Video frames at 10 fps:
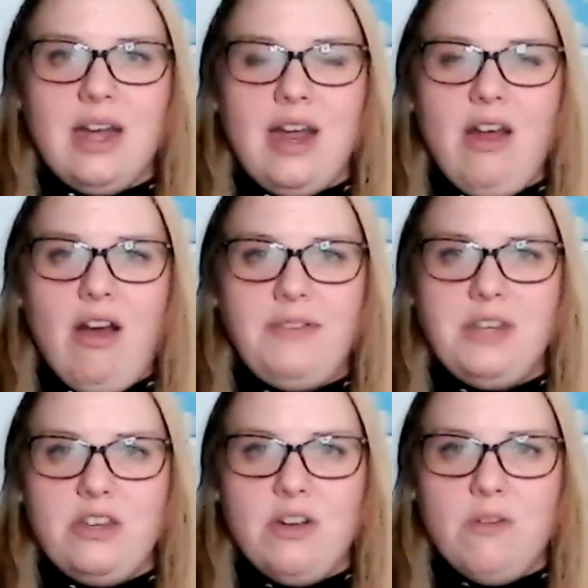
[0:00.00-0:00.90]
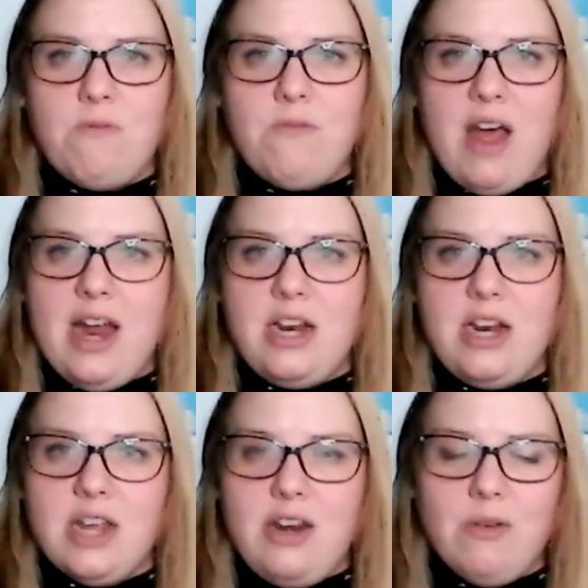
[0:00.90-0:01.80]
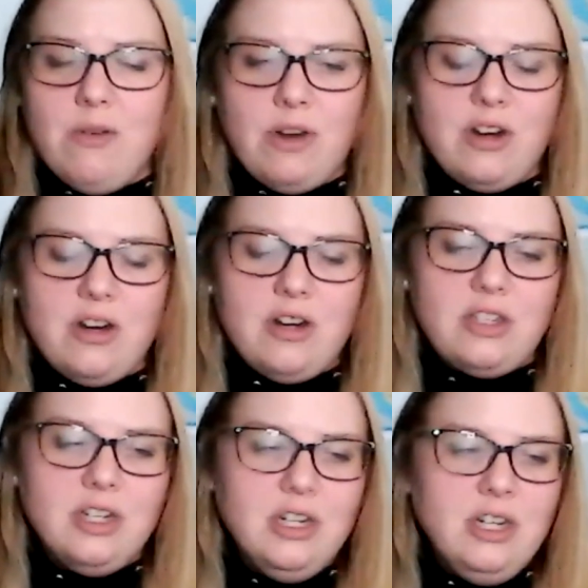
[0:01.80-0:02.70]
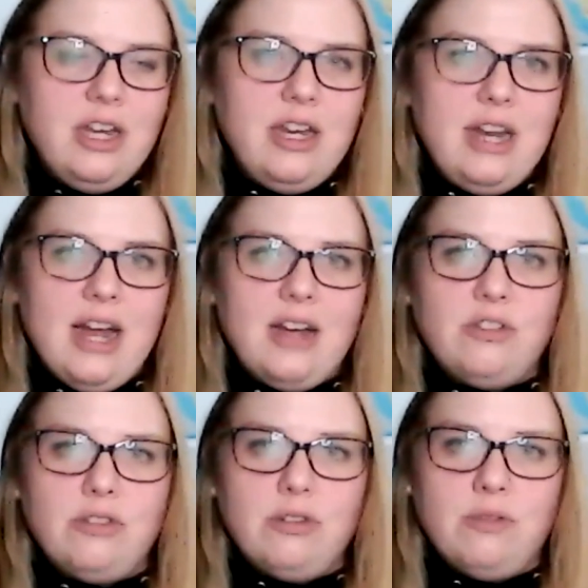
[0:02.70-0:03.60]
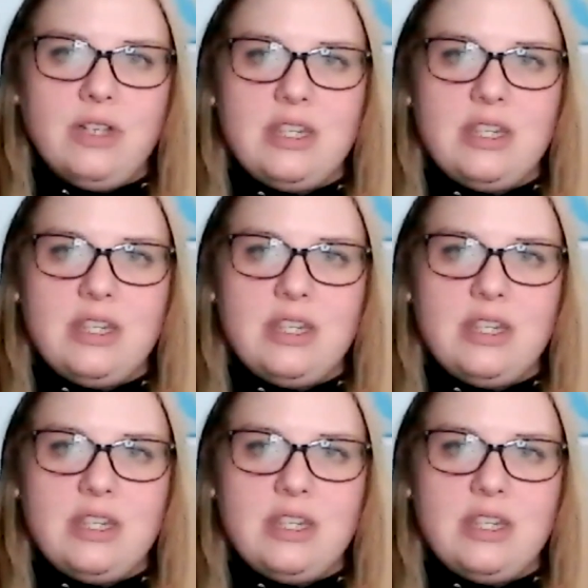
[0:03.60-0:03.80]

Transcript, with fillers: I often don't find. I know Kurt and Andrew yeah.